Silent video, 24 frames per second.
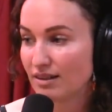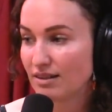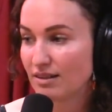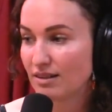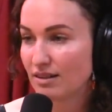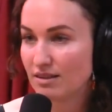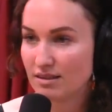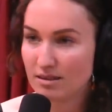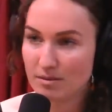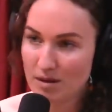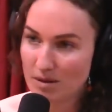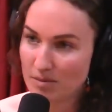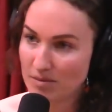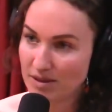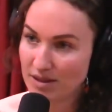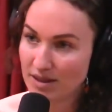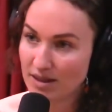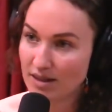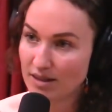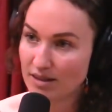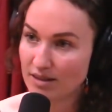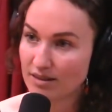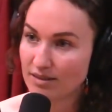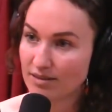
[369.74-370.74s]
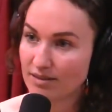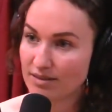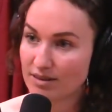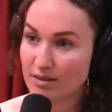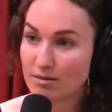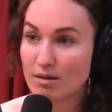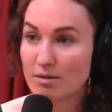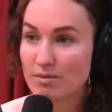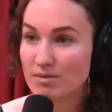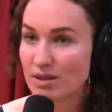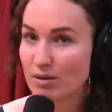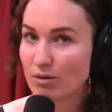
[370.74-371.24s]
sometimes they did.
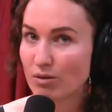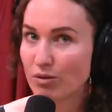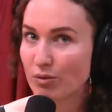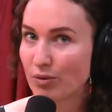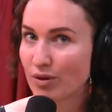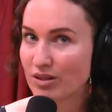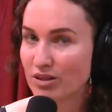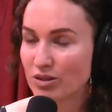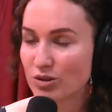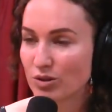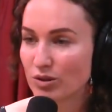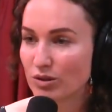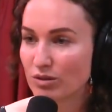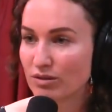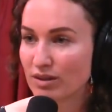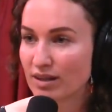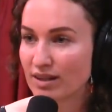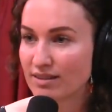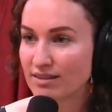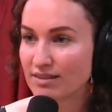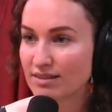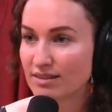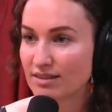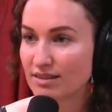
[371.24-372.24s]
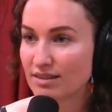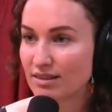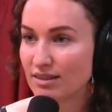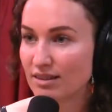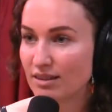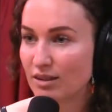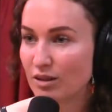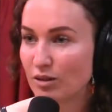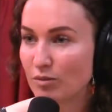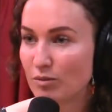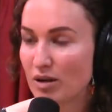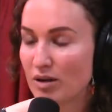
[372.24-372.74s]
Sometimes they would threaten to arrest, you
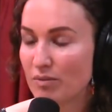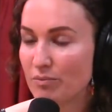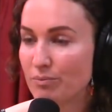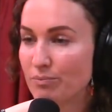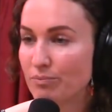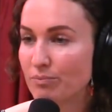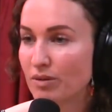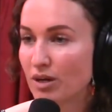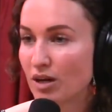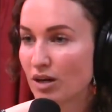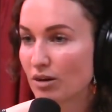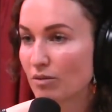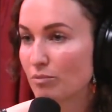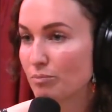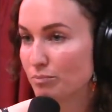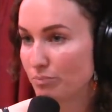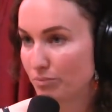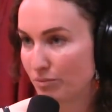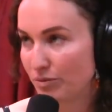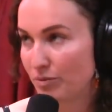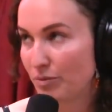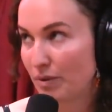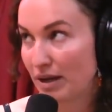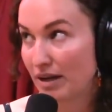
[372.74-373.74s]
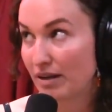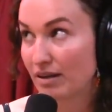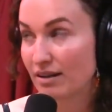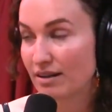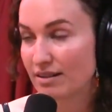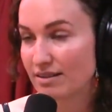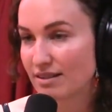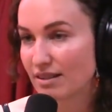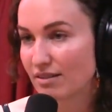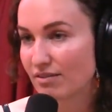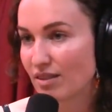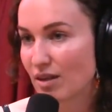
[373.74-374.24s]
know, my our
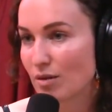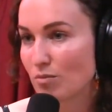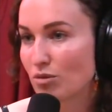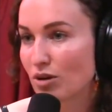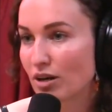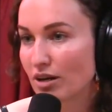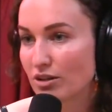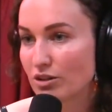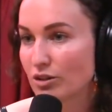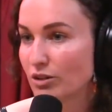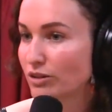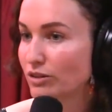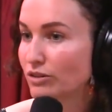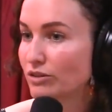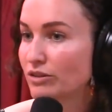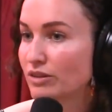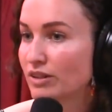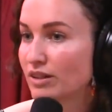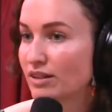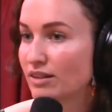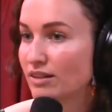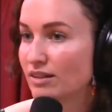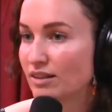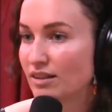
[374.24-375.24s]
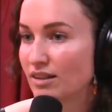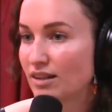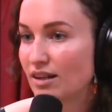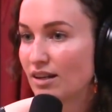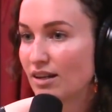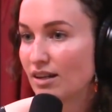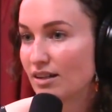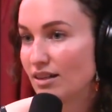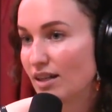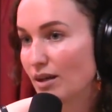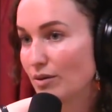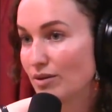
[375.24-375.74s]
parents if they brought children.
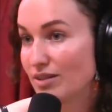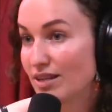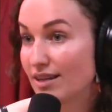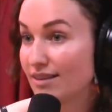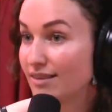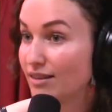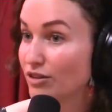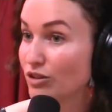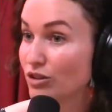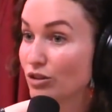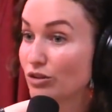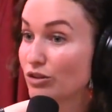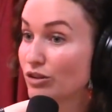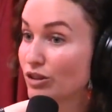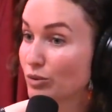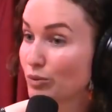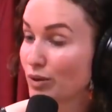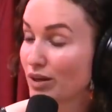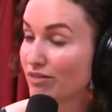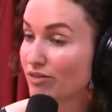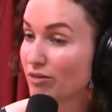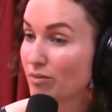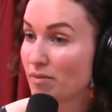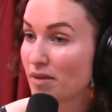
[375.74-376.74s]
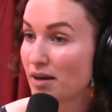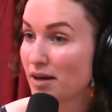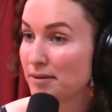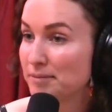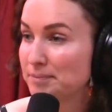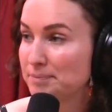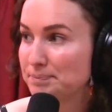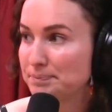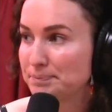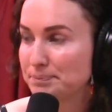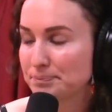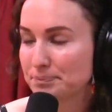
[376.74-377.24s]
They would take their children away from
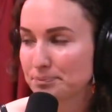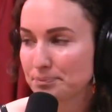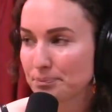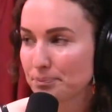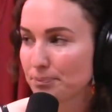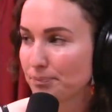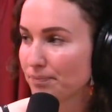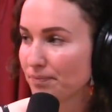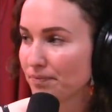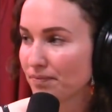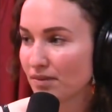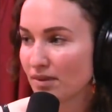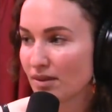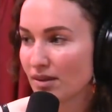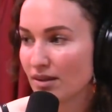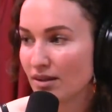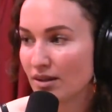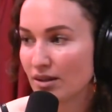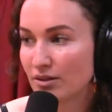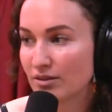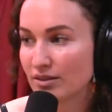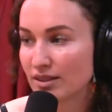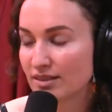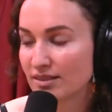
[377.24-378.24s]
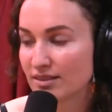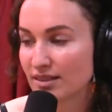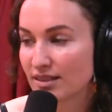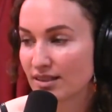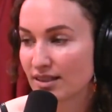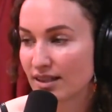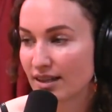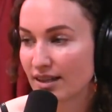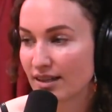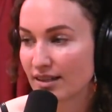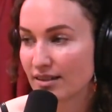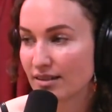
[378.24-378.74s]
them, you know, things like
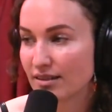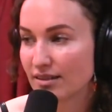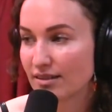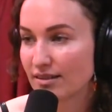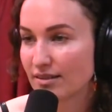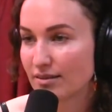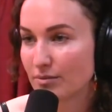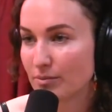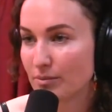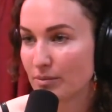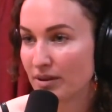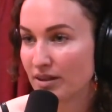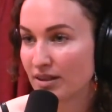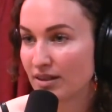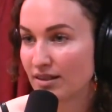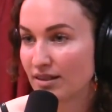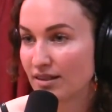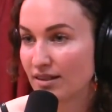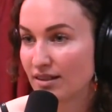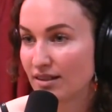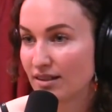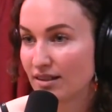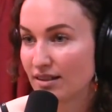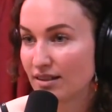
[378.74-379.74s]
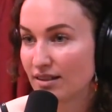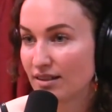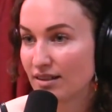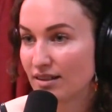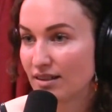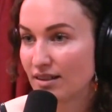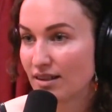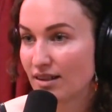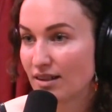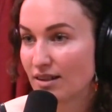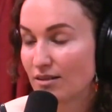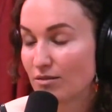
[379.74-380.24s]
that. But
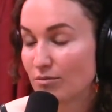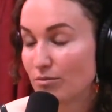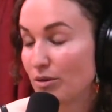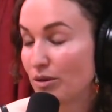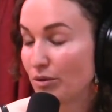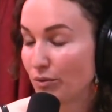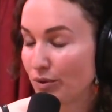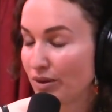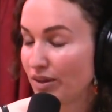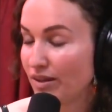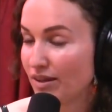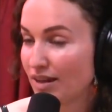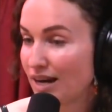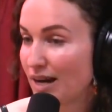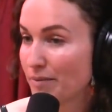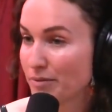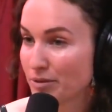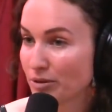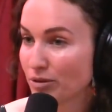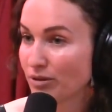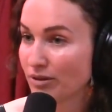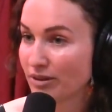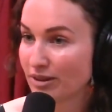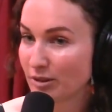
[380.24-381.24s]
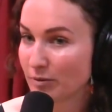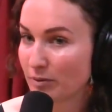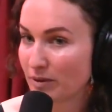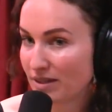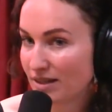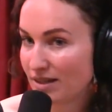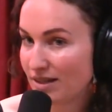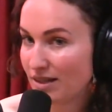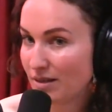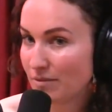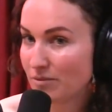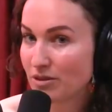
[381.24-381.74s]
but we absolutely
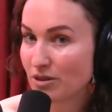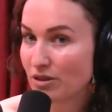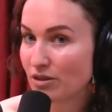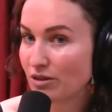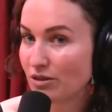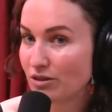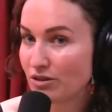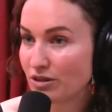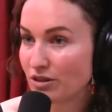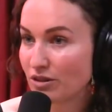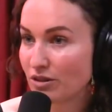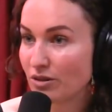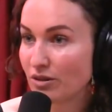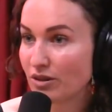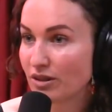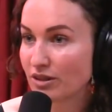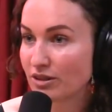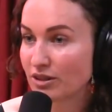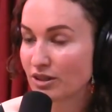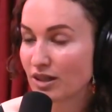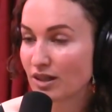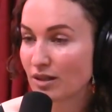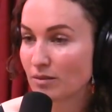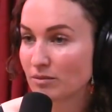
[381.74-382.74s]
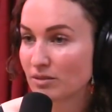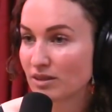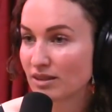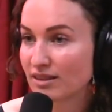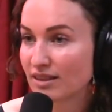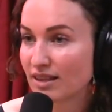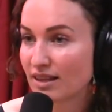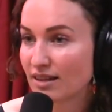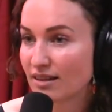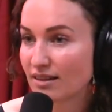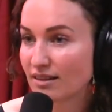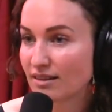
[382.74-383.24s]
expected them to to do their jobs like
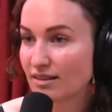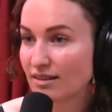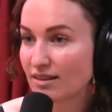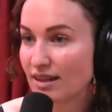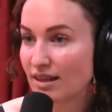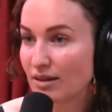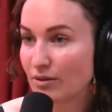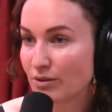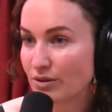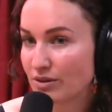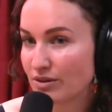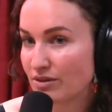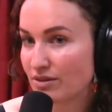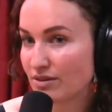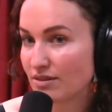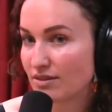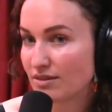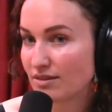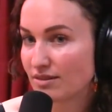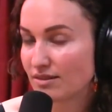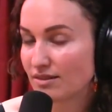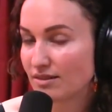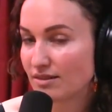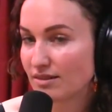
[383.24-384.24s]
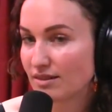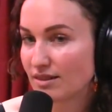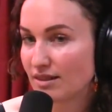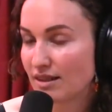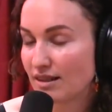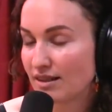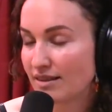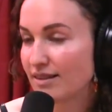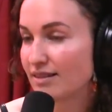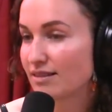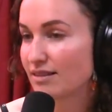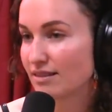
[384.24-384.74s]
that. That was
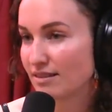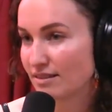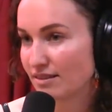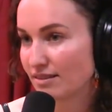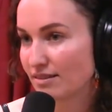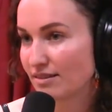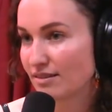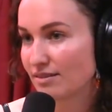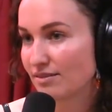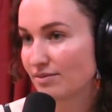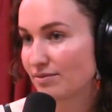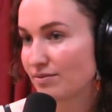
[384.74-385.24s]
and this is